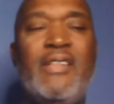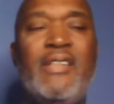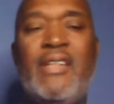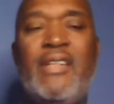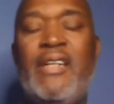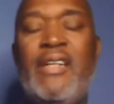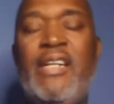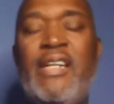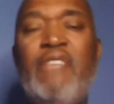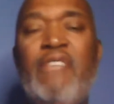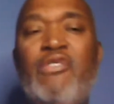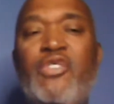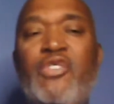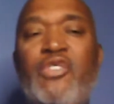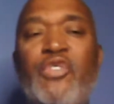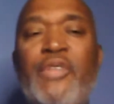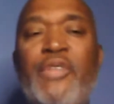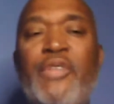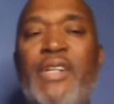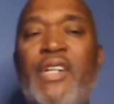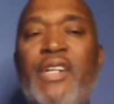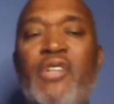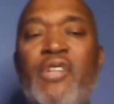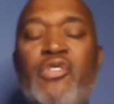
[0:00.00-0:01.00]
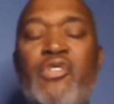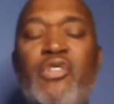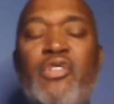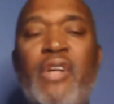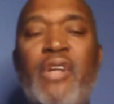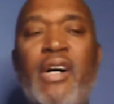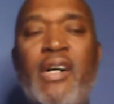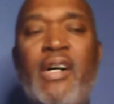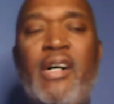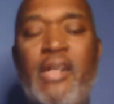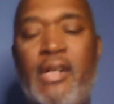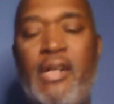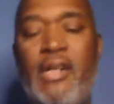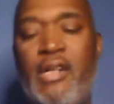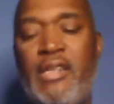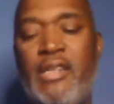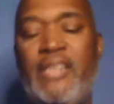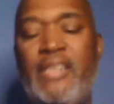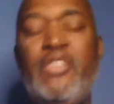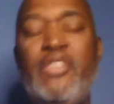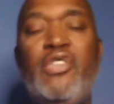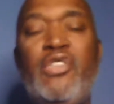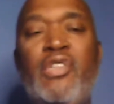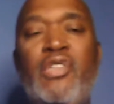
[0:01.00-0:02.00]
He was trending on
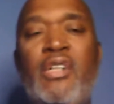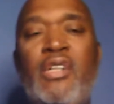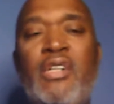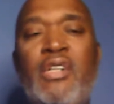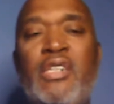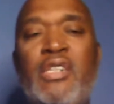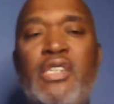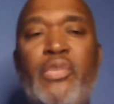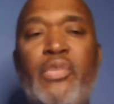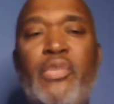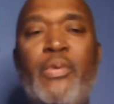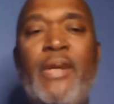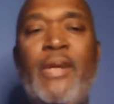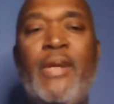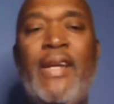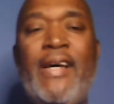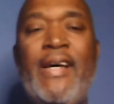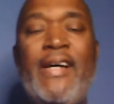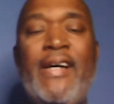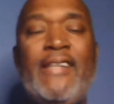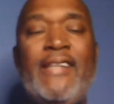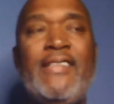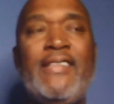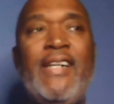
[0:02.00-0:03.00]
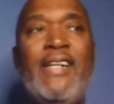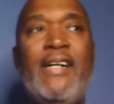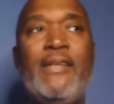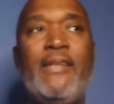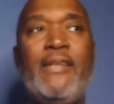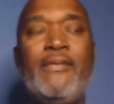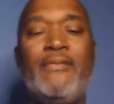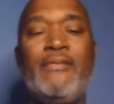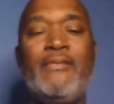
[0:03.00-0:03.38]
Twitter last night.